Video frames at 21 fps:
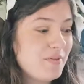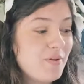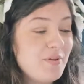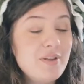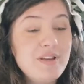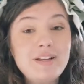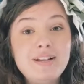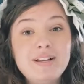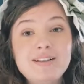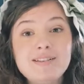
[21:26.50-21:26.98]

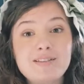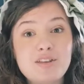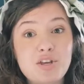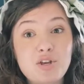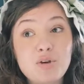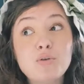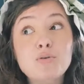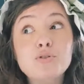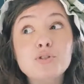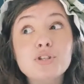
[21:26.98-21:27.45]
Lolita is a
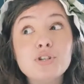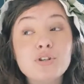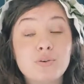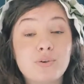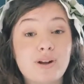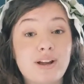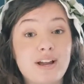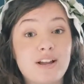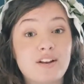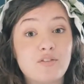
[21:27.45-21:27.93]
hugely
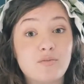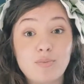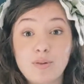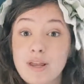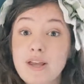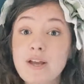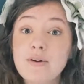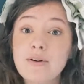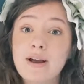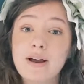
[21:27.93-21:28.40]
creative
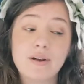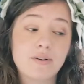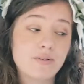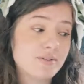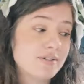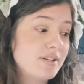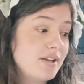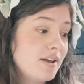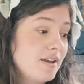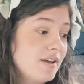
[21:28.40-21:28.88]

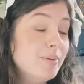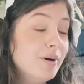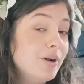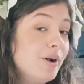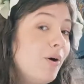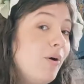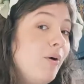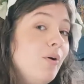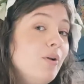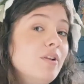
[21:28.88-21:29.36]
playground,
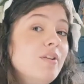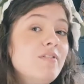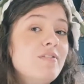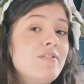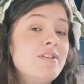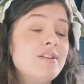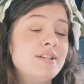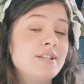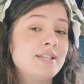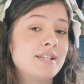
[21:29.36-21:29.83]
but all
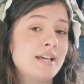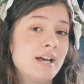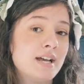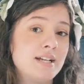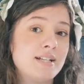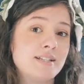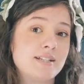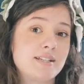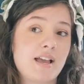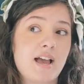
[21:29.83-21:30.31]
of the
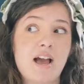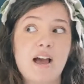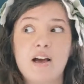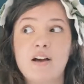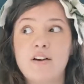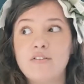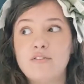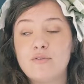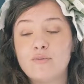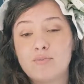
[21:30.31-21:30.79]
designs
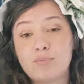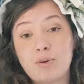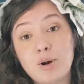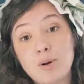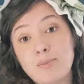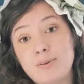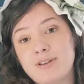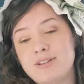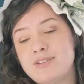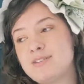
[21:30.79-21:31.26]
have
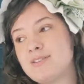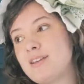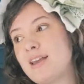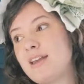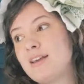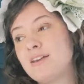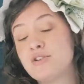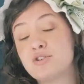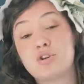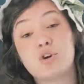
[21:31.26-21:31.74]
purpose
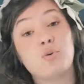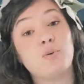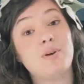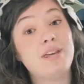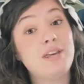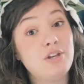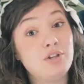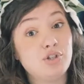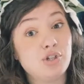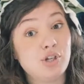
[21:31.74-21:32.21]
and
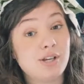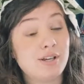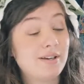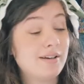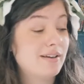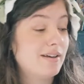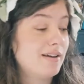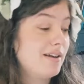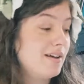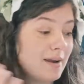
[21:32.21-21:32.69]

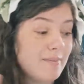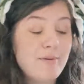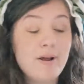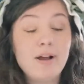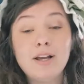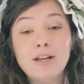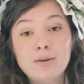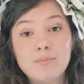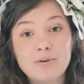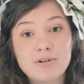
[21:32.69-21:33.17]
cohesion. And I'm
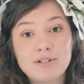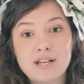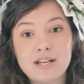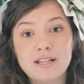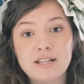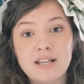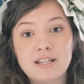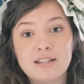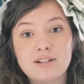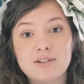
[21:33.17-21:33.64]
not going to
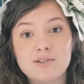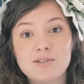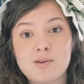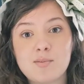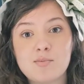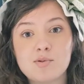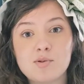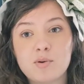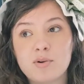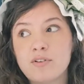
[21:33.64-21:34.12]
pretend like there's
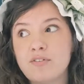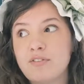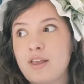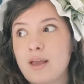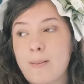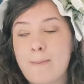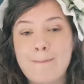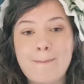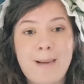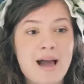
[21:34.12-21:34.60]
some sort of
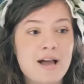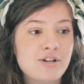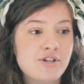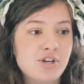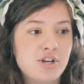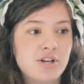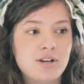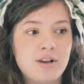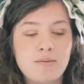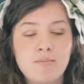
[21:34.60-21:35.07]
like
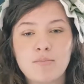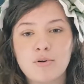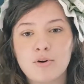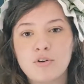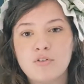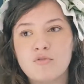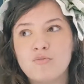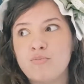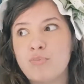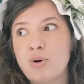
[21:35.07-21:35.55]
magic
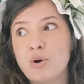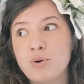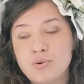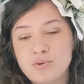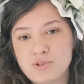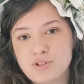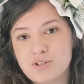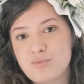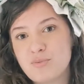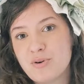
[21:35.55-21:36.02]
number of
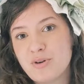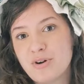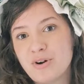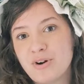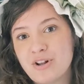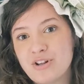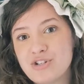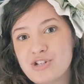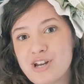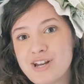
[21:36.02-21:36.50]
bows to put
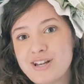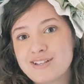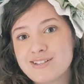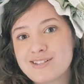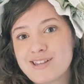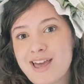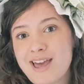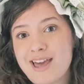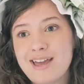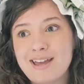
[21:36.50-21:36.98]
on a
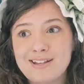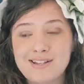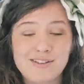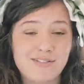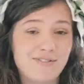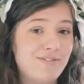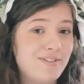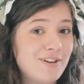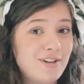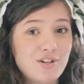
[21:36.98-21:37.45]
JSK
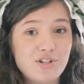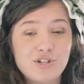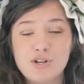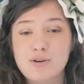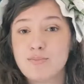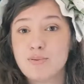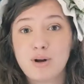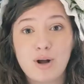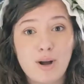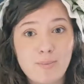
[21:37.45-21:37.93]
to finish
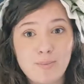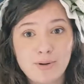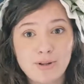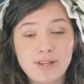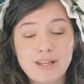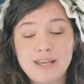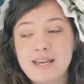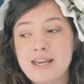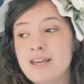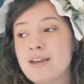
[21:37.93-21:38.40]
it
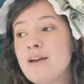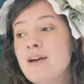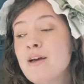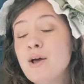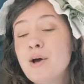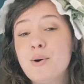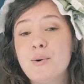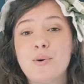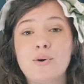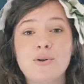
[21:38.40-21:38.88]
properly,
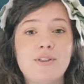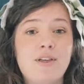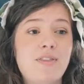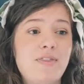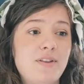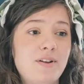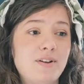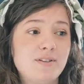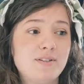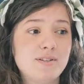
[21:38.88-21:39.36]
or
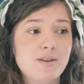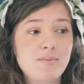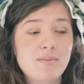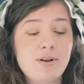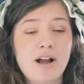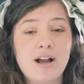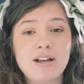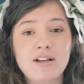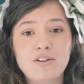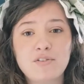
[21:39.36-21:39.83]
that there's some
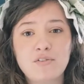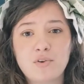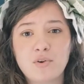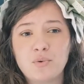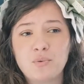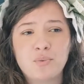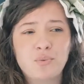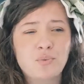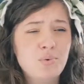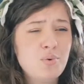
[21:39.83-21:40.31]
kind of
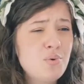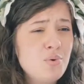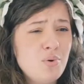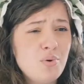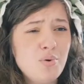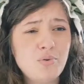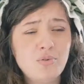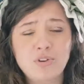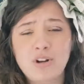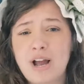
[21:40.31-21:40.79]
a
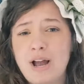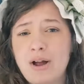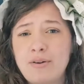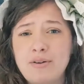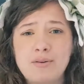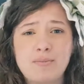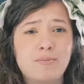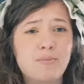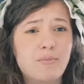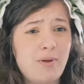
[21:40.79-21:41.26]
rule for how
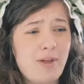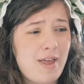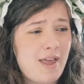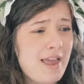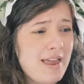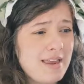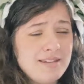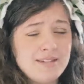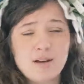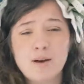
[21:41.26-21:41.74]
to
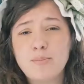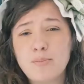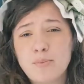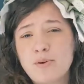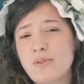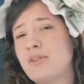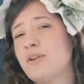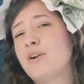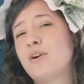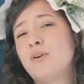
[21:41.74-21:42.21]
end up
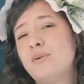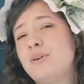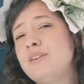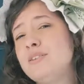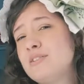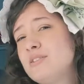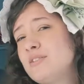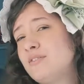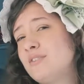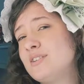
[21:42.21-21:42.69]
with a
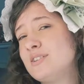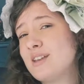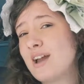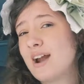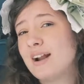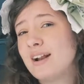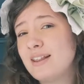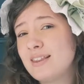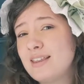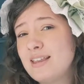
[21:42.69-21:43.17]
cohesive
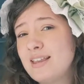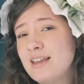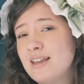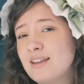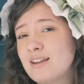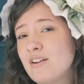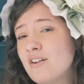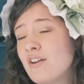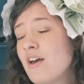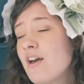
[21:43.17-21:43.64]
design at the
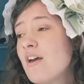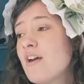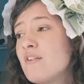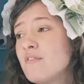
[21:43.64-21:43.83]
end.